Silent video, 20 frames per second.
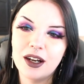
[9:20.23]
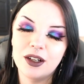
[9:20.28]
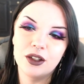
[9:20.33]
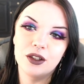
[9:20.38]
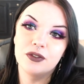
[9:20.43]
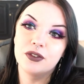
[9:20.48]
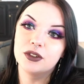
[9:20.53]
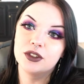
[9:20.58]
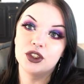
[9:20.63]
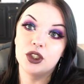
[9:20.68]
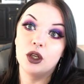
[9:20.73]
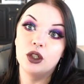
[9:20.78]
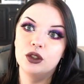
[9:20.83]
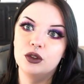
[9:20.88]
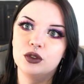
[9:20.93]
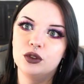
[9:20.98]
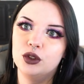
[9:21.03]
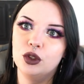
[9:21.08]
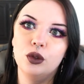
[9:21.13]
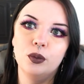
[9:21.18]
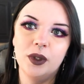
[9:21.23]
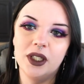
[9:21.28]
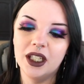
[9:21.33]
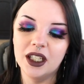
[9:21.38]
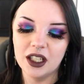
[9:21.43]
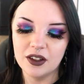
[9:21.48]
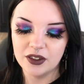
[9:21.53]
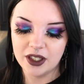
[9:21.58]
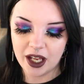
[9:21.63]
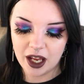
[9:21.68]
I don't know if zooming
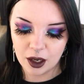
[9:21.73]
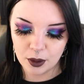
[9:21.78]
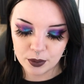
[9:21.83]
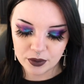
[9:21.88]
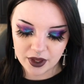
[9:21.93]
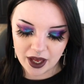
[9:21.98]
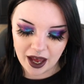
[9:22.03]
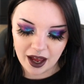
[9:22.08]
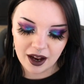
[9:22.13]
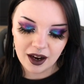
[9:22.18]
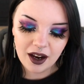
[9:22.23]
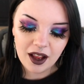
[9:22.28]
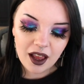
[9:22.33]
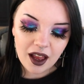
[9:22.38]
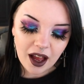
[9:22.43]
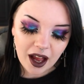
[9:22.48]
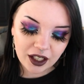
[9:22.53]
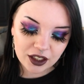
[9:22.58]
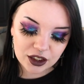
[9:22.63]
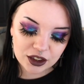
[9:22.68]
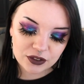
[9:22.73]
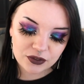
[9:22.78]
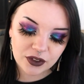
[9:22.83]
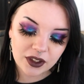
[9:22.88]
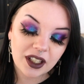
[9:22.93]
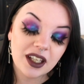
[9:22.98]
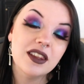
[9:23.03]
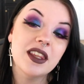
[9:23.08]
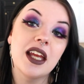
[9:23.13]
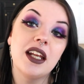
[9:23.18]
in even helped that. I just feel
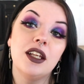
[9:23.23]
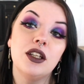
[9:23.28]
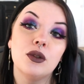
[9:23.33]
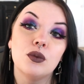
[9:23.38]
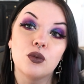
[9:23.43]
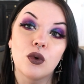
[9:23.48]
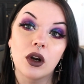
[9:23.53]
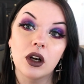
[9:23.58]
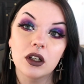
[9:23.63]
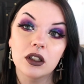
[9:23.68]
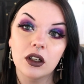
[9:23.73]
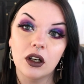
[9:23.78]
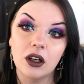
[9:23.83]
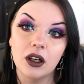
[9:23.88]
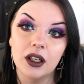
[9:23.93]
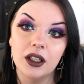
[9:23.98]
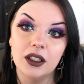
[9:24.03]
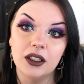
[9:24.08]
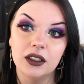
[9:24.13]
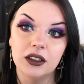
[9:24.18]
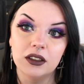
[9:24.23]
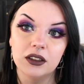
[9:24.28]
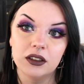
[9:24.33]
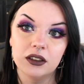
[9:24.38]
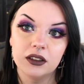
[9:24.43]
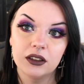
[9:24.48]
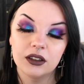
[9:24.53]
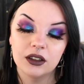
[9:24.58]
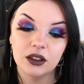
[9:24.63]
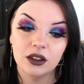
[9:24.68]
like they need to work
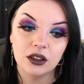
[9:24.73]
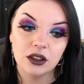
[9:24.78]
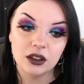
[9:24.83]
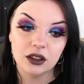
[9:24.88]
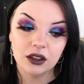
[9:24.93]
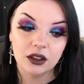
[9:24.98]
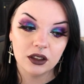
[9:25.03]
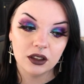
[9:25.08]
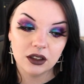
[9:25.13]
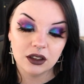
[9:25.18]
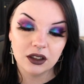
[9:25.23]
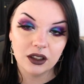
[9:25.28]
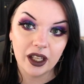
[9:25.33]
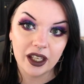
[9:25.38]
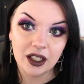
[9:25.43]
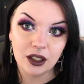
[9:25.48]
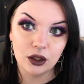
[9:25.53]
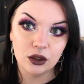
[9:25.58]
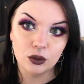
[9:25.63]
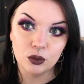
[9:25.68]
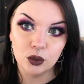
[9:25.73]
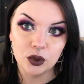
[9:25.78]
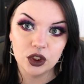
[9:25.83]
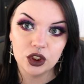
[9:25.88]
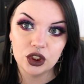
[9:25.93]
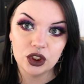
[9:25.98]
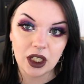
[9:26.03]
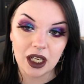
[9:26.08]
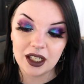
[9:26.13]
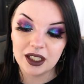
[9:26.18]
on like which
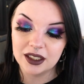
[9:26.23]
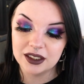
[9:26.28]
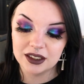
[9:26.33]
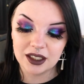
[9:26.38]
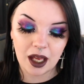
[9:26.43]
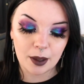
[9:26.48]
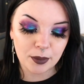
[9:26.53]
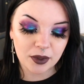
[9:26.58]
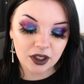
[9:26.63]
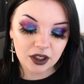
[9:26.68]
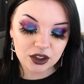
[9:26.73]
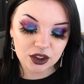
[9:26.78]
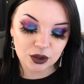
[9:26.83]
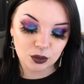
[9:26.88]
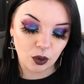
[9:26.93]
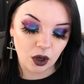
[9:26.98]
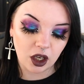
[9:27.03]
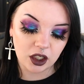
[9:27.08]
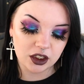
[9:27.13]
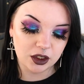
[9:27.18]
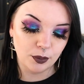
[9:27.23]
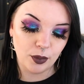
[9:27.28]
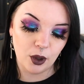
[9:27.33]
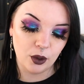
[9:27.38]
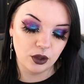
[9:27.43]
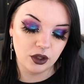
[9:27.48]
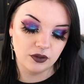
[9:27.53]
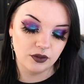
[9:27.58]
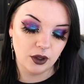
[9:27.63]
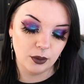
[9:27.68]
shade is. I'm gonna swatch
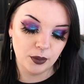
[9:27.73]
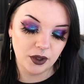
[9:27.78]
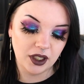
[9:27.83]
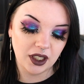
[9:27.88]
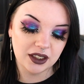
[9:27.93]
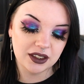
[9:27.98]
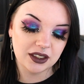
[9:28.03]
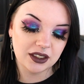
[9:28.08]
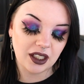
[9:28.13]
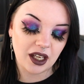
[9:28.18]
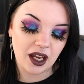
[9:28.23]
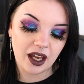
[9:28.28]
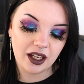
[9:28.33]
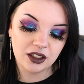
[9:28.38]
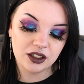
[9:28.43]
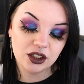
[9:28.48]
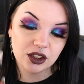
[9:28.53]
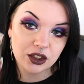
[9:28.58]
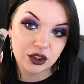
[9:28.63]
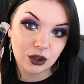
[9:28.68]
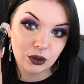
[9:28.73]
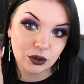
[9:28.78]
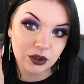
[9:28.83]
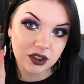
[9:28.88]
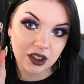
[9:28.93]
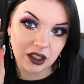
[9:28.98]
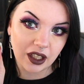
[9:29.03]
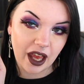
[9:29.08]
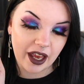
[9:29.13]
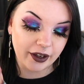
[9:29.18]
both of them because I just used
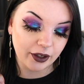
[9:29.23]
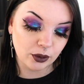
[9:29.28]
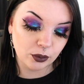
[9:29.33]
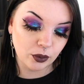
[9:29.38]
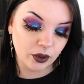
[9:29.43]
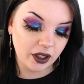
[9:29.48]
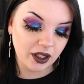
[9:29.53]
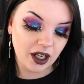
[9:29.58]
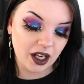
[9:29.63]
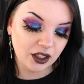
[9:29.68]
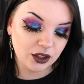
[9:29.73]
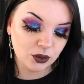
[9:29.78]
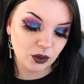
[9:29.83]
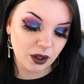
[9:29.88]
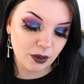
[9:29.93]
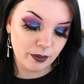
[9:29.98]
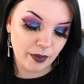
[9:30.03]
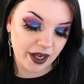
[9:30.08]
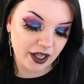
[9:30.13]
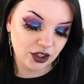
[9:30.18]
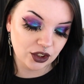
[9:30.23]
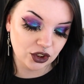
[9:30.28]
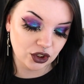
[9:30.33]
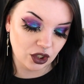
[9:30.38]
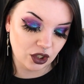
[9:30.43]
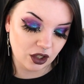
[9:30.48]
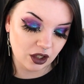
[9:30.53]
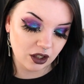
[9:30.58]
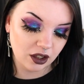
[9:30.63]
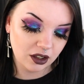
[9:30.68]
the lighter one and I just want to make
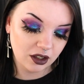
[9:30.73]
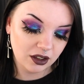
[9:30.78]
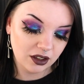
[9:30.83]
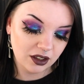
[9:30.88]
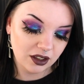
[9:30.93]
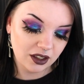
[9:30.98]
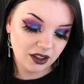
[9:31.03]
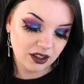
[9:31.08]
sure